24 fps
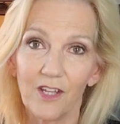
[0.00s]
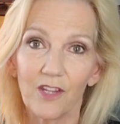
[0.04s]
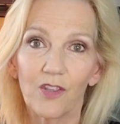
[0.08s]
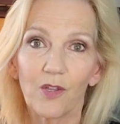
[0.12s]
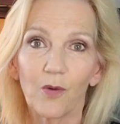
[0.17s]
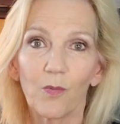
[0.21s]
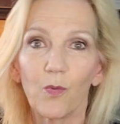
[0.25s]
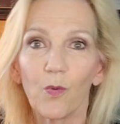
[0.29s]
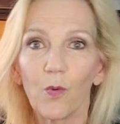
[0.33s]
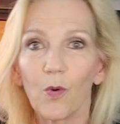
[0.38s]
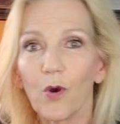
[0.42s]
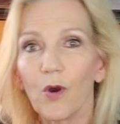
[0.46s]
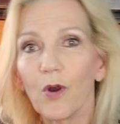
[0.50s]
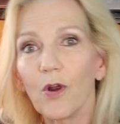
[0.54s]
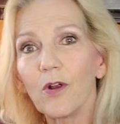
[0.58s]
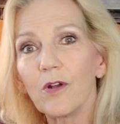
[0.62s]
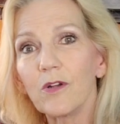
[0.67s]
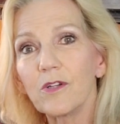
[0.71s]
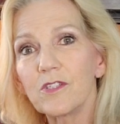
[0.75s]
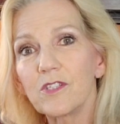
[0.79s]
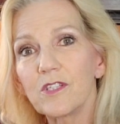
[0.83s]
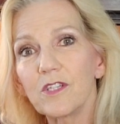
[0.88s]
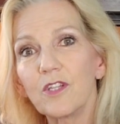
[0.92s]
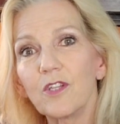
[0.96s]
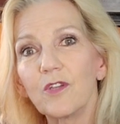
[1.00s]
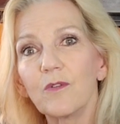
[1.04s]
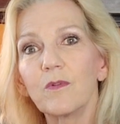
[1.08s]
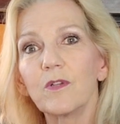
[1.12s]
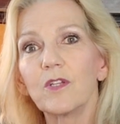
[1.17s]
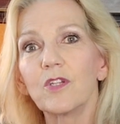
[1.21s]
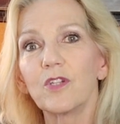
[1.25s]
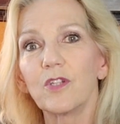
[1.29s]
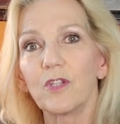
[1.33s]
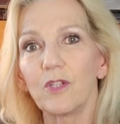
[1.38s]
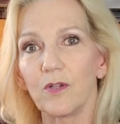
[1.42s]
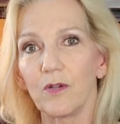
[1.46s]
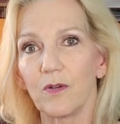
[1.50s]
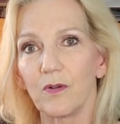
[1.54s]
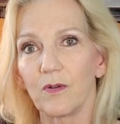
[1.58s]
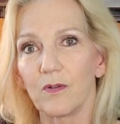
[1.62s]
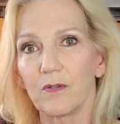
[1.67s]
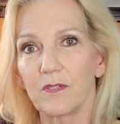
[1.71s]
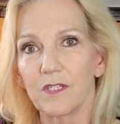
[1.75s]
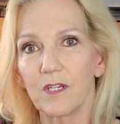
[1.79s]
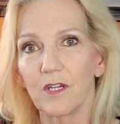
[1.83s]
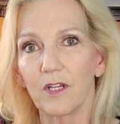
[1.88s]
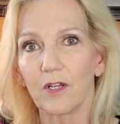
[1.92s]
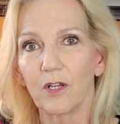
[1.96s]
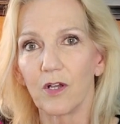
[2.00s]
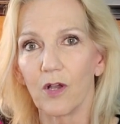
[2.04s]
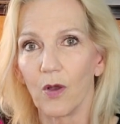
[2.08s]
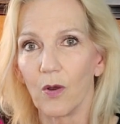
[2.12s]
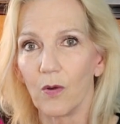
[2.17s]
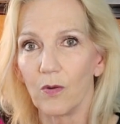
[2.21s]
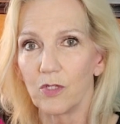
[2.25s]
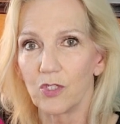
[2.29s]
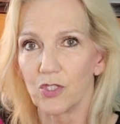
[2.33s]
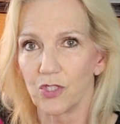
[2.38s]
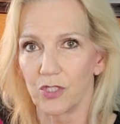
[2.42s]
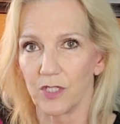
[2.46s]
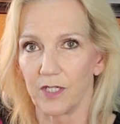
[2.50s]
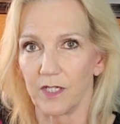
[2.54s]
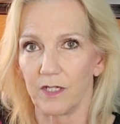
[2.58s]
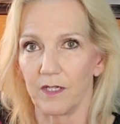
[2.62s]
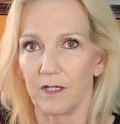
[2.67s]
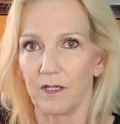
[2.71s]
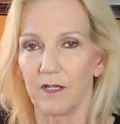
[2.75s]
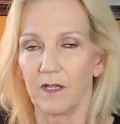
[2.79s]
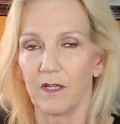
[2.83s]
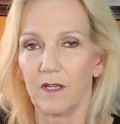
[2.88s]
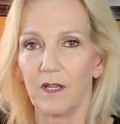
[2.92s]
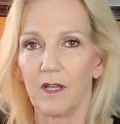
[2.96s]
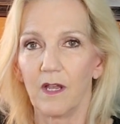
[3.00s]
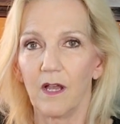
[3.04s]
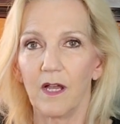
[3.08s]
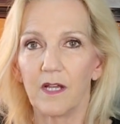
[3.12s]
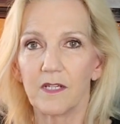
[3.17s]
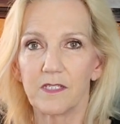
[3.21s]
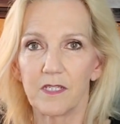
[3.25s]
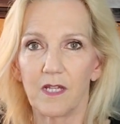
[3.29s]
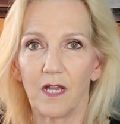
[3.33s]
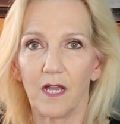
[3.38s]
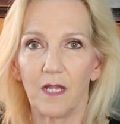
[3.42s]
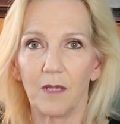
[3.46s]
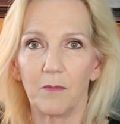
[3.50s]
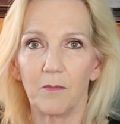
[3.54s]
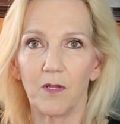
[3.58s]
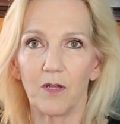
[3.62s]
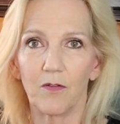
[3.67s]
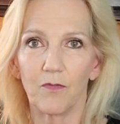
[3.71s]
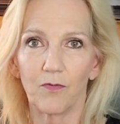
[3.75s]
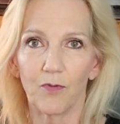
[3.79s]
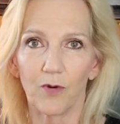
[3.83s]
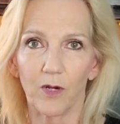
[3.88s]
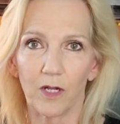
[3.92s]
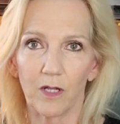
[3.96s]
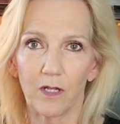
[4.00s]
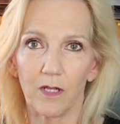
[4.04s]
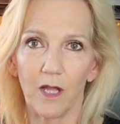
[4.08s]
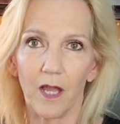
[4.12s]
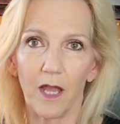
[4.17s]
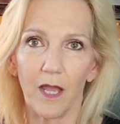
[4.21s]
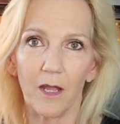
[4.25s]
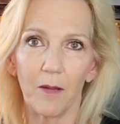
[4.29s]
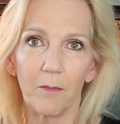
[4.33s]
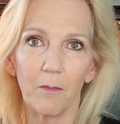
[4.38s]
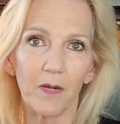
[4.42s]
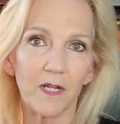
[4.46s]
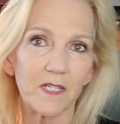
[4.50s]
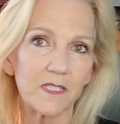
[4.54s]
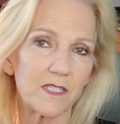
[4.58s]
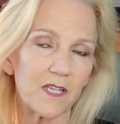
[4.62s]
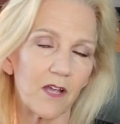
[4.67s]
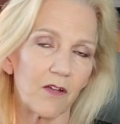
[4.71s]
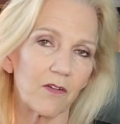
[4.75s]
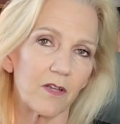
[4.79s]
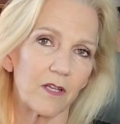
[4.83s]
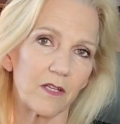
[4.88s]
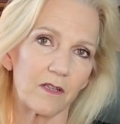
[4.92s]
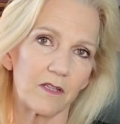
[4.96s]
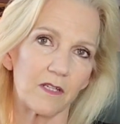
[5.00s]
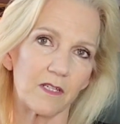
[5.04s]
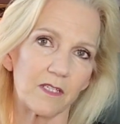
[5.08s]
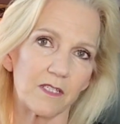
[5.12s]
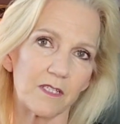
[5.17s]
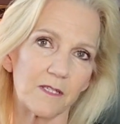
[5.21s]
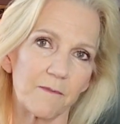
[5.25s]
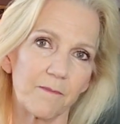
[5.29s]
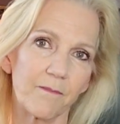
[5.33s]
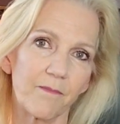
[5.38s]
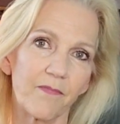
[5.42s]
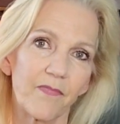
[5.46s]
The words that you would use in a coaching assignment for a client might sound like this: